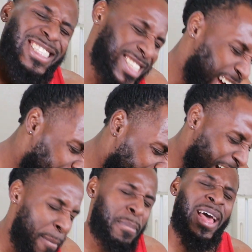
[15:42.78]

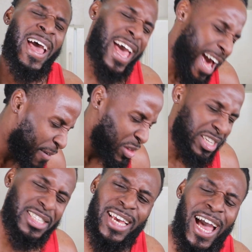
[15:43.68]
time
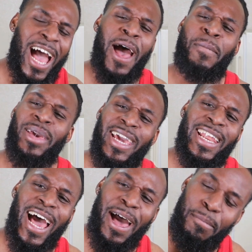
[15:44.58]
after time
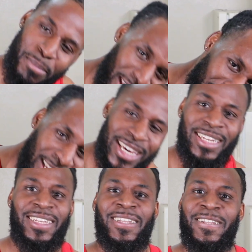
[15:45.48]
and I mean it.